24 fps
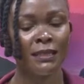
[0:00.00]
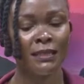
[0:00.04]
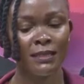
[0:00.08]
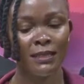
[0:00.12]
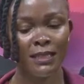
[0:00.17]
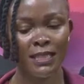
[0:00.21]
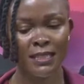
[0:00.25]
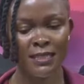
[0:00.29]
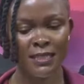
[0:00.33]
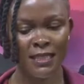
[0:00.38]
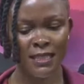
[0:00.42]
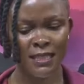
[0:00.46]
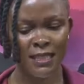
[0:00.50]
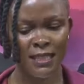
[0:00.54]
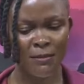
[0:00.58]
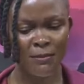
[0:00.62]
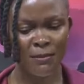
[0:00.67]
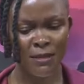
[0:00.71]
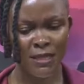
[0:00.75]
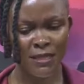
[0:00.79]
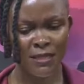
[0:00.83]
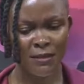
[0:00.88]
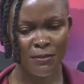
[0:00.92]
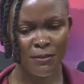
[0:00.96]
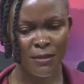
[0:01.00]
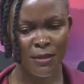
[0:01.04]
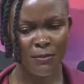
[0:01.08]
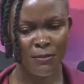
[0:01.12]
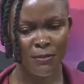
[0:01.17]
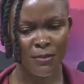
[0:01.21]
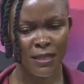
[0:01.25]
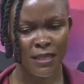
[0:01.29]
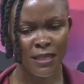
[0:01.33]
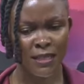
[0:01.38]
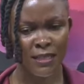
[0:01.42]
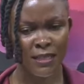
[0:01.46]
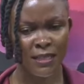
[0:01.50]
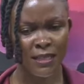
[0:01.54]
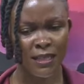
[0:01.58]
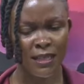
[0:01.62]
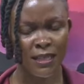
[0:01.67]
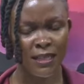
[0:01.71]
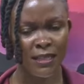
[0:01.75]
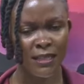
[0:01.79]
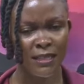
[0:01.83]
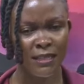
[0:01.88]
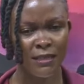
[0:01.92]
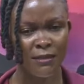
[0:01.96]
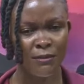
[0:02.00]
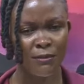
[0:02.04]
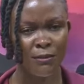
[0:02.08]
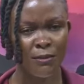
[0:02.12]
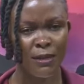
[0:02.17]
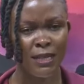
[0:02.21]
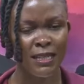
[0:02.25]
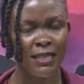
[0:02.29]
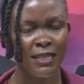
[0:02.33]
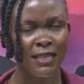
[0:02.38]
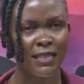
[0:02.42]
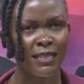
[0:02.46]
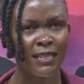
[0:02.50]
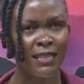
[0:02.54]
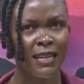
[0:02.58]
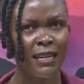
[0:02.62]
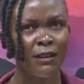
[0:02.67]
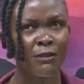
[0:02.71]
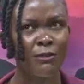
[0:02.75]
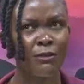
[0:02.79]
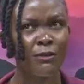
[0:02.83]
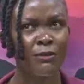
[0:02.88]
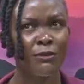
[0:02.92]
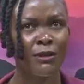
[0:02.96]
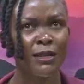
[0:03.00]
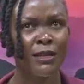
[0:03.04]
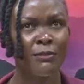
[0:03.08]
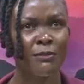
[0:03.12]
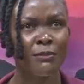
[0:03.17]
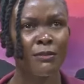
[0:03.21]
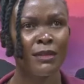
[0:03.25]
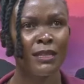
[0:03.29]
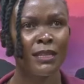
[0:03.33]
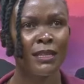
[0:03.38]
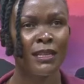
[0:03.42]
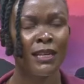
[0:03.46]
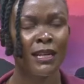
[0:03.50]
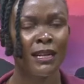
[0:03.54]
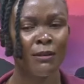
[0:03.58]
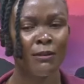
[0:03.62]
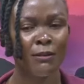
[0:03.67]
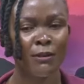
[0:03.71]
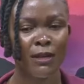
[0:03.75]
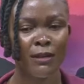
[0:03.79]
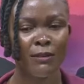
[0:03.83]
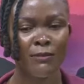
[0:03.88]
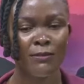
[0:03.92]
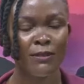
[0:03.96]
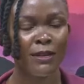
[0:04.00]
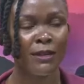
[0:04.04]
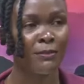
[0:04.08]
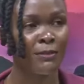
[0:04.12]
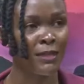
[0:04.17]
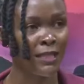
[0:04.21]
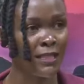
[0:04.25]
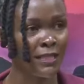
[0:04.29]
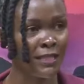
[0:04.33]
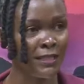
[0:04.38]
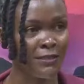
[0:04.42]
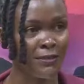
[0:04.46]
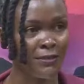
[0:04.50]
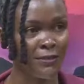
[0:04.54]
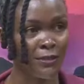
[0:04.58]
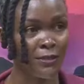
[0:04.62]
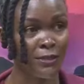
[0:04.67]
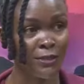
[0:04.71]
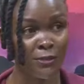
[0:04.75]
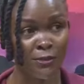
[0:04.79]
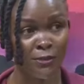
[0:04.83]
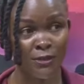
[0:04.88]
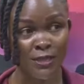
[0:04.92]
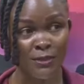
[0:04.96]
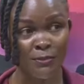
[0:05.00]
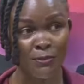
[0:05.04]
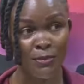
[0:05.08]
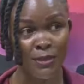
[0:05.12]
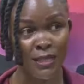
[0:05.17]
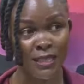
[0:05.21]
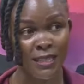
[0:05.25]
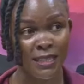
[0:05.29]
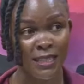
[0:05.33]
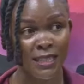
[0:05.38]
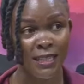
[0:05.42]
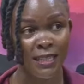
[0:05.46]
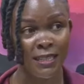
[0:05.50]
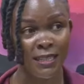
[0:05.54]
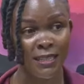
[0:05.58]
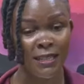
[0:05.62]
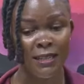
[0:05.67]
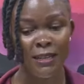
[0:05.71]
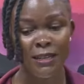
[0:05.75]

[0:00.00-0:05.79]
there's a time I remember I wondered, how do I make our family devotions better